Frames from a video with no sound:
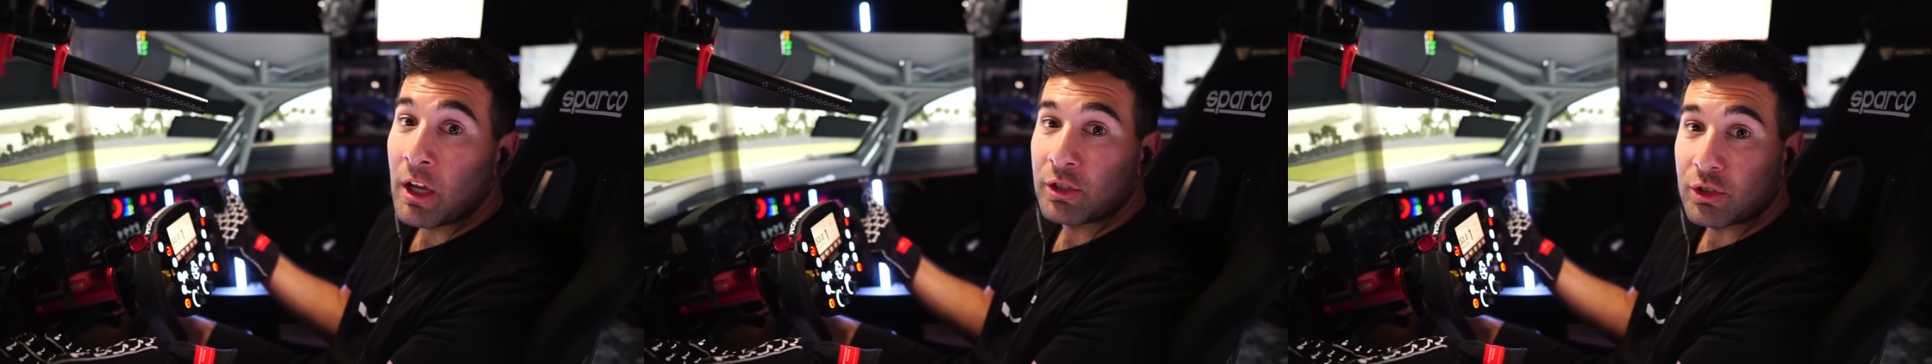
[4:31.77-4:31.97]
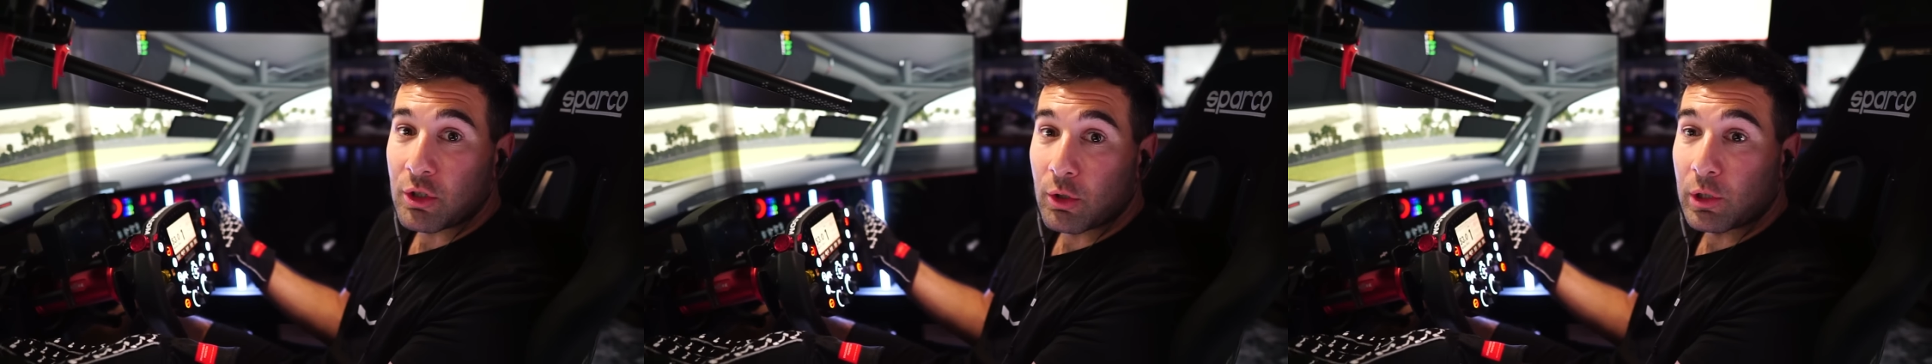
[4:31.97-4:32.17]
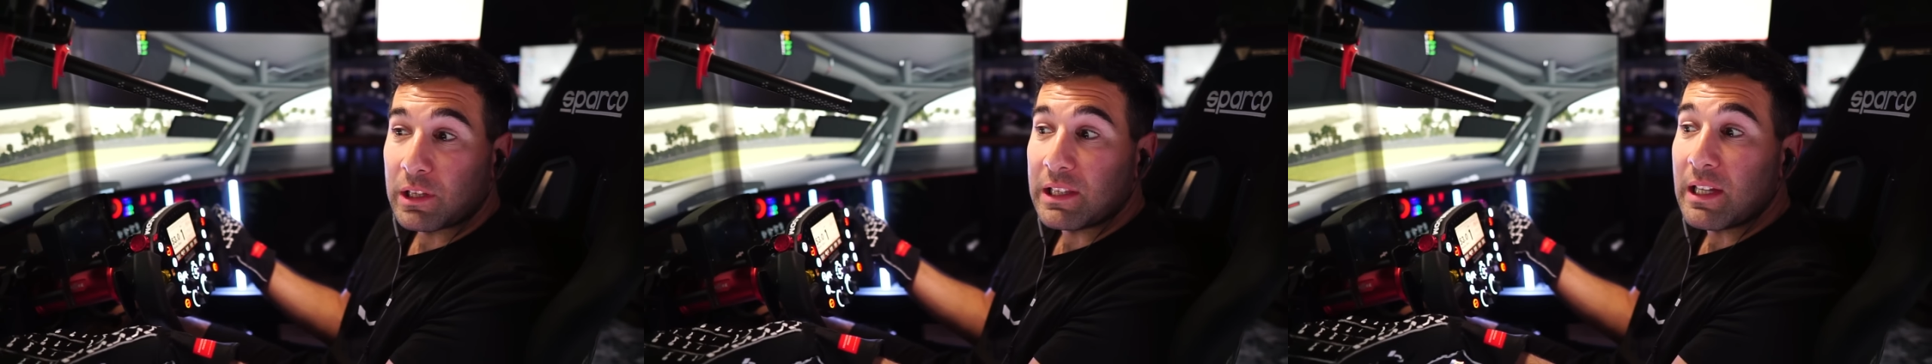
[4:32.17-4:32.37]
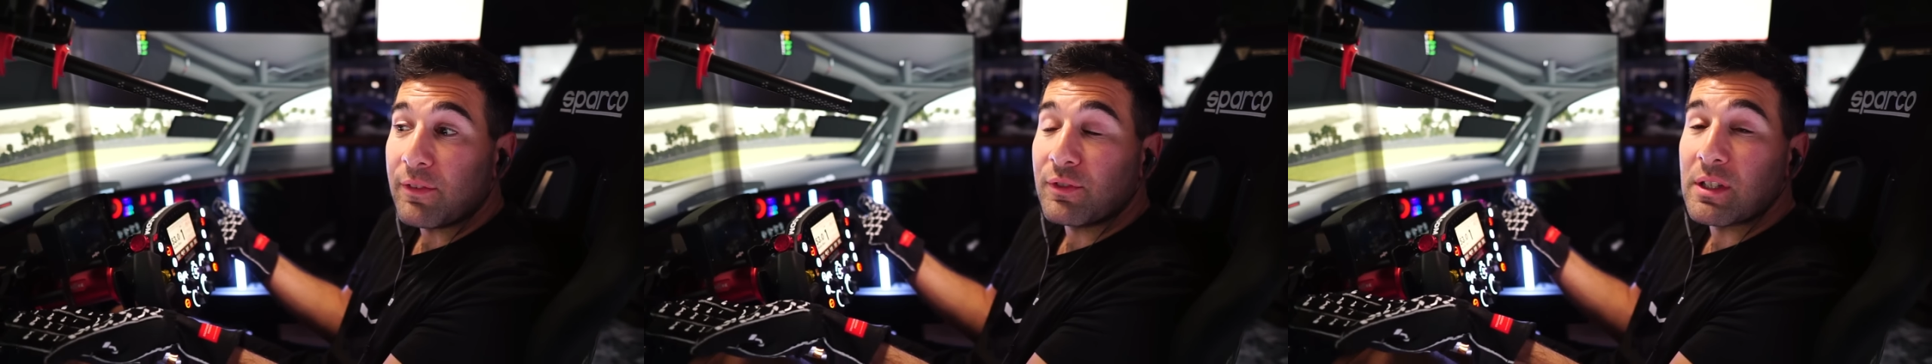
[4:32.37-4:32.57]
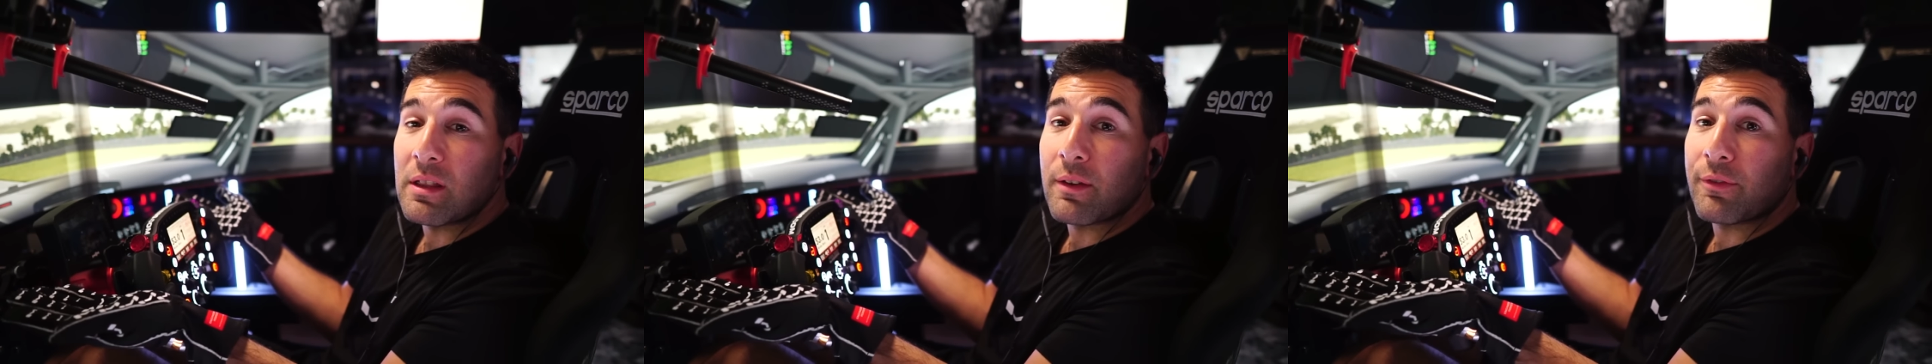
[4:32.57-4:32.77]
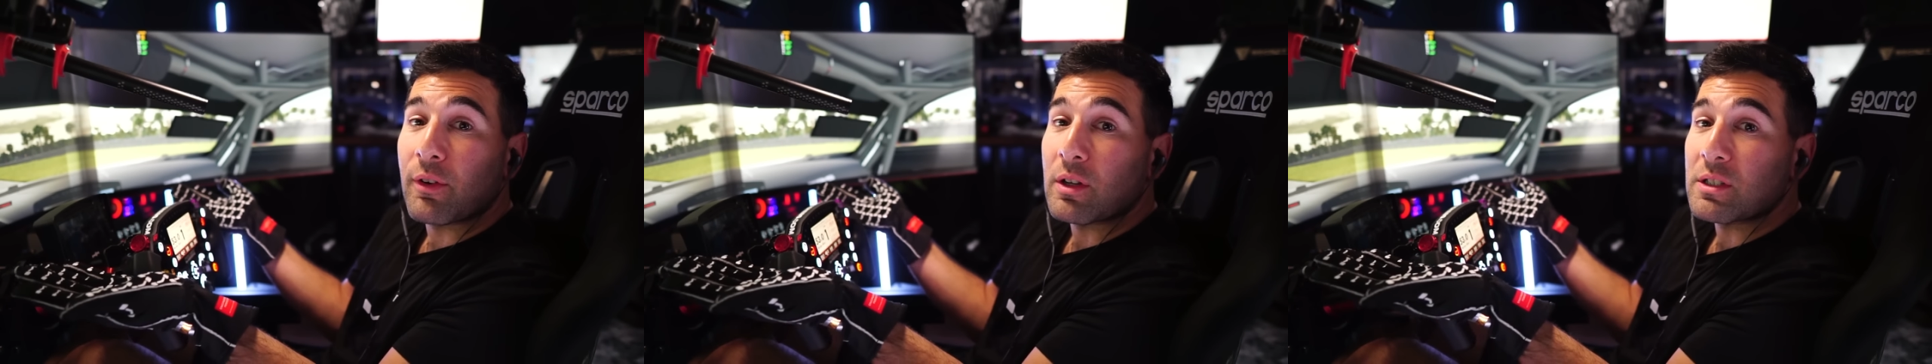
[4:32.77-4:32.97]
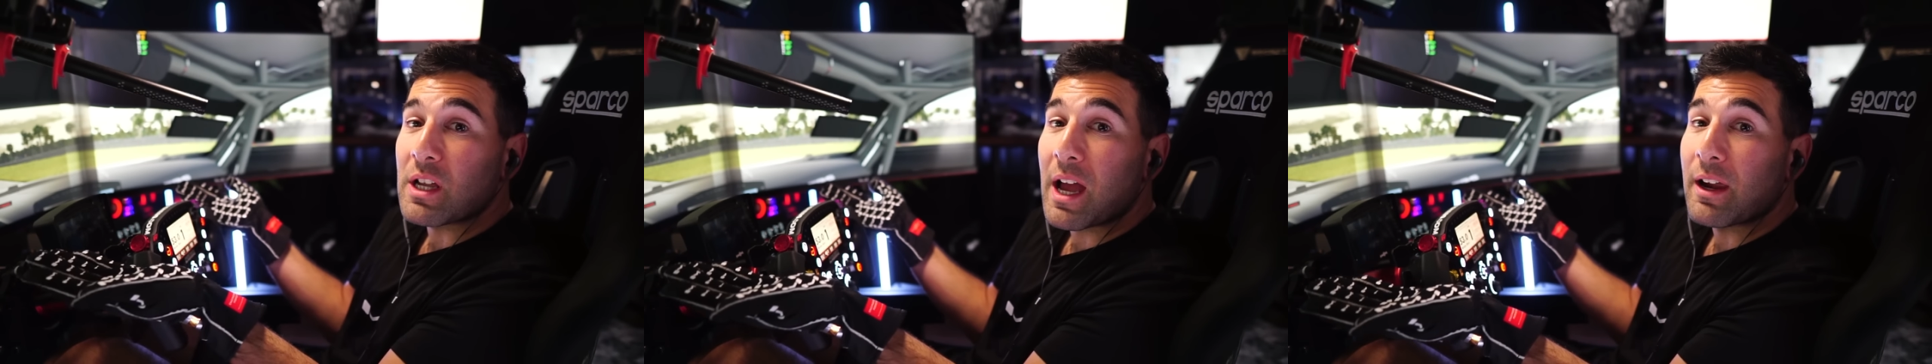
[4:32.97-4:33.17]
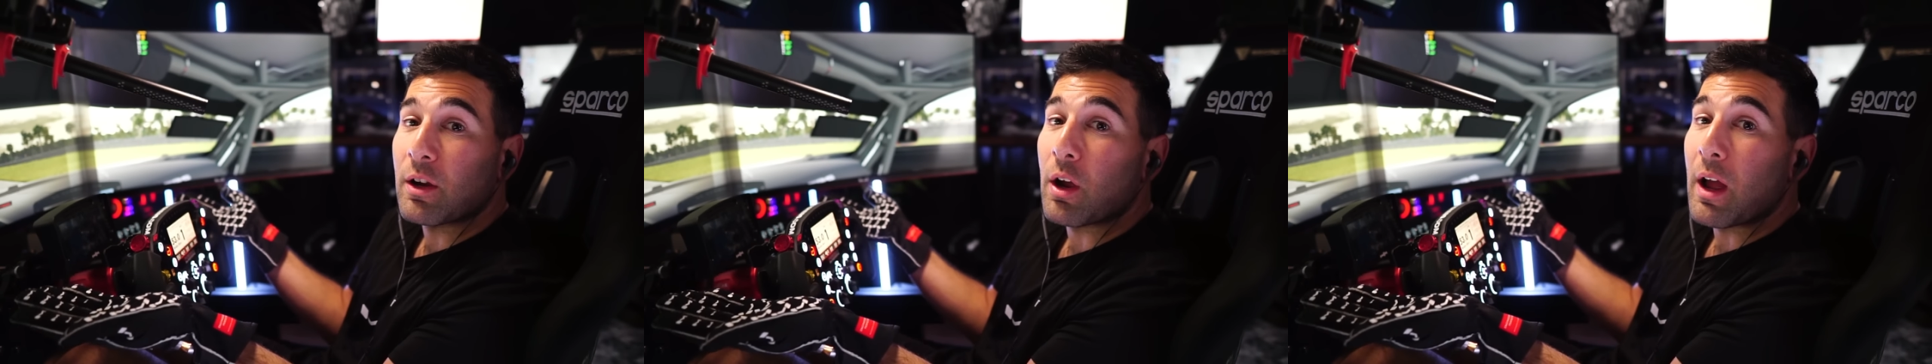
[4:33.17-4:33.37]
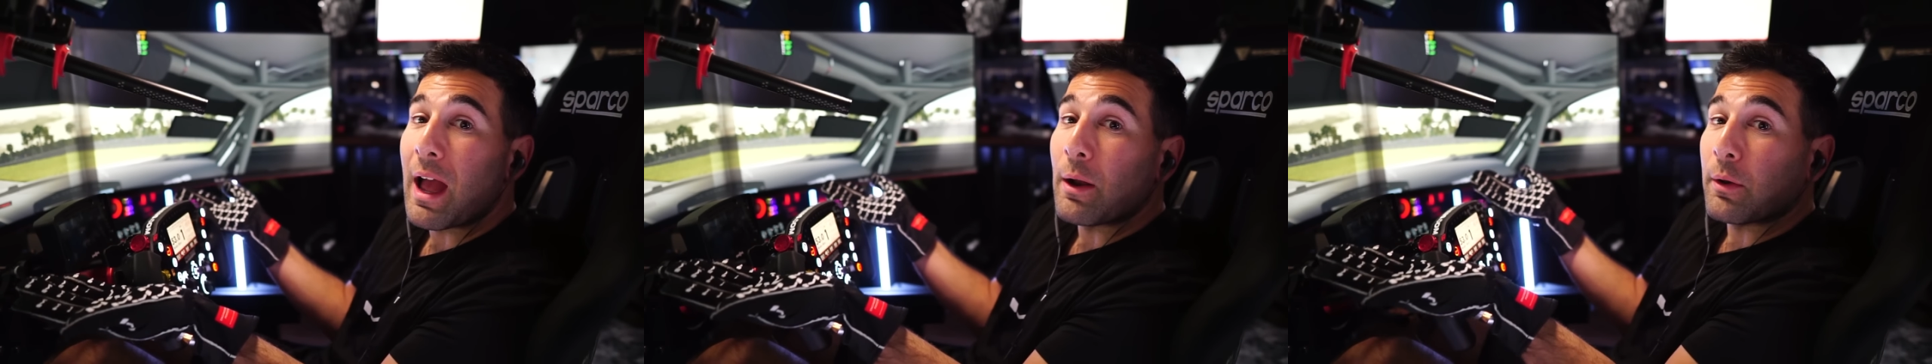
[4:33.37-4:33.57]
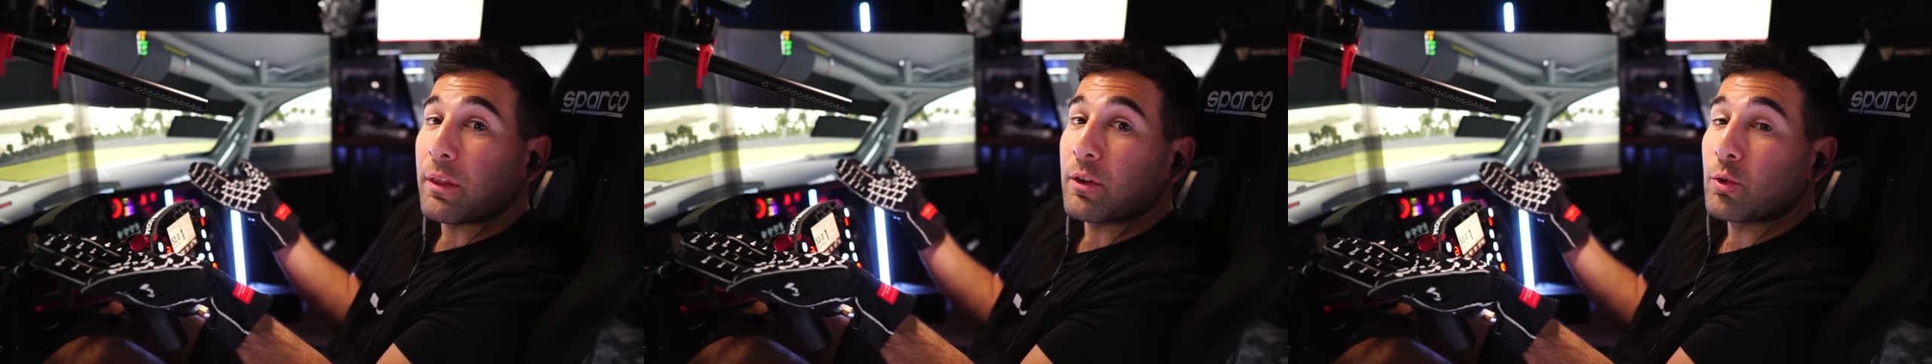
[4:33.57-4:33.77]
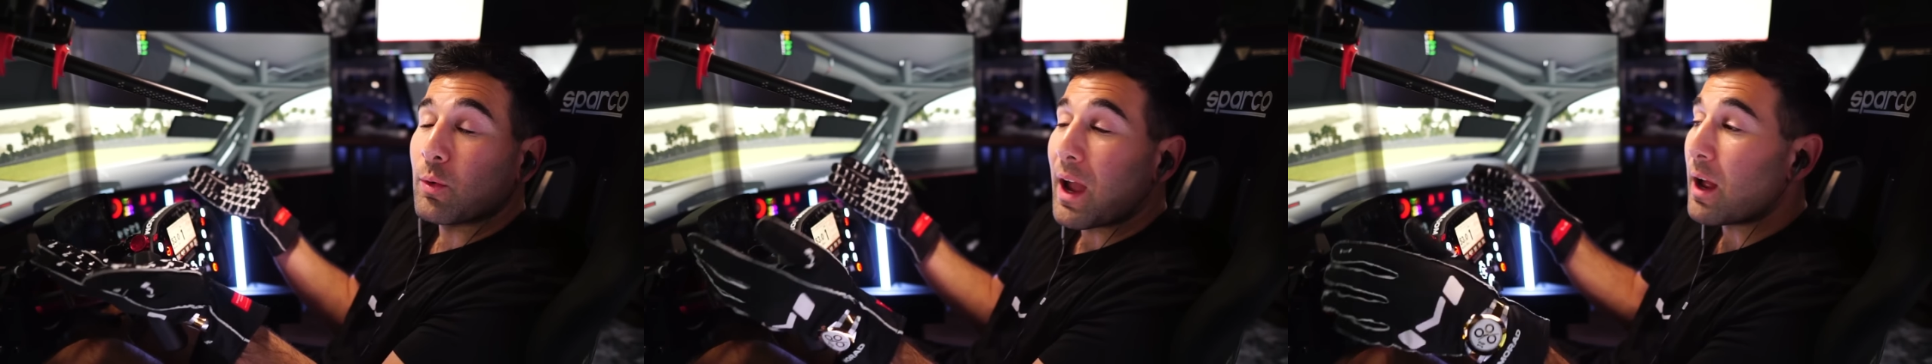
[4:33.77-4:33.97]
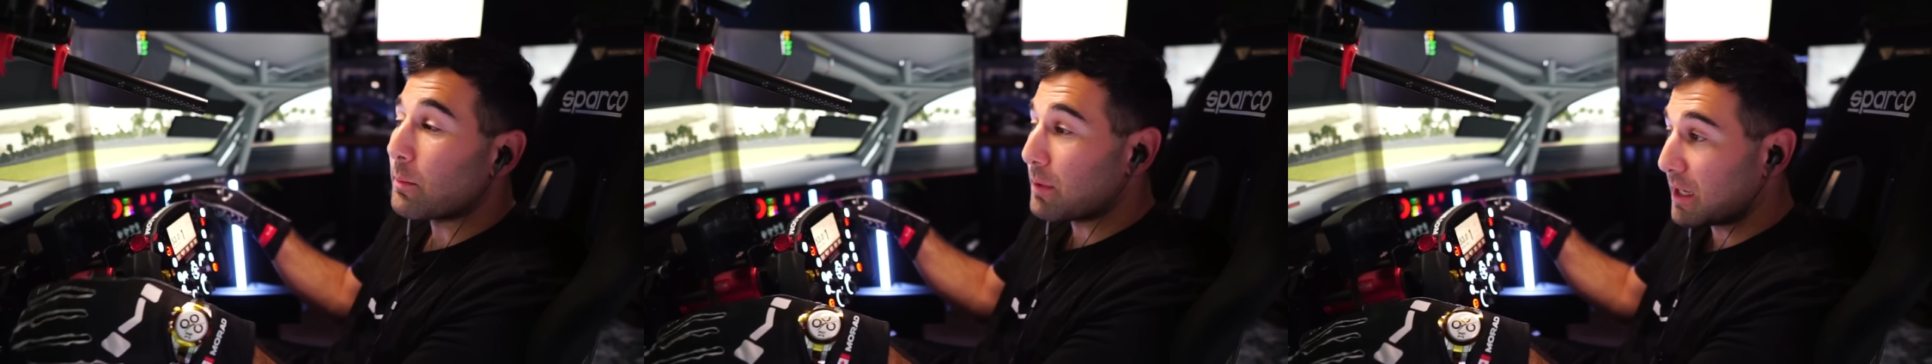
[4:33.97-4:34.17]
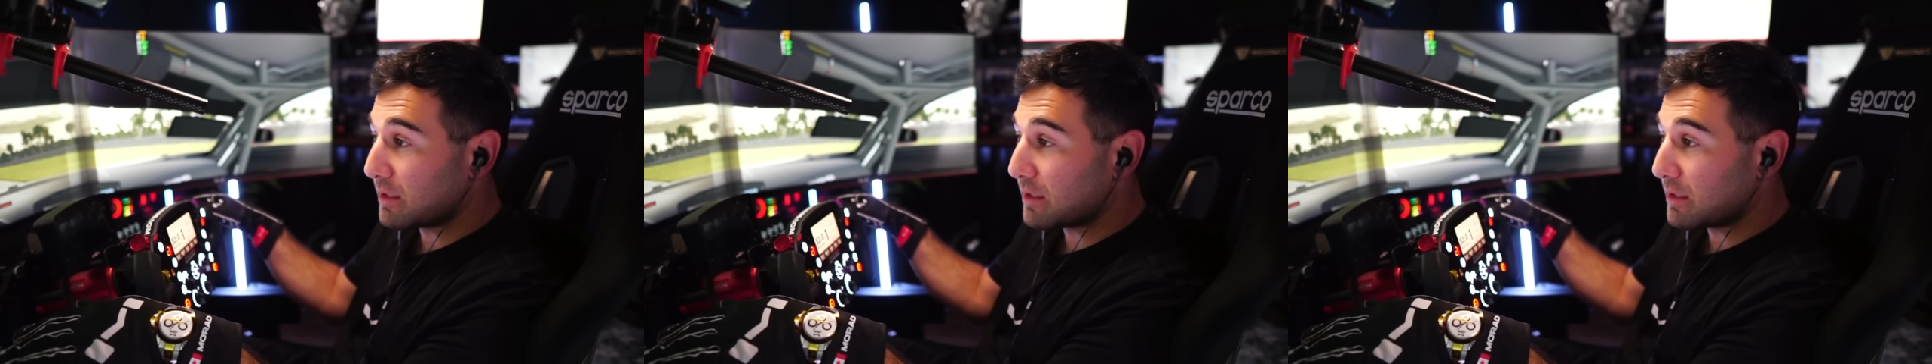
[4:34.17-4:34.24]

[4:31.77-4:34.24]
So you're lifting the front tire out of the ground,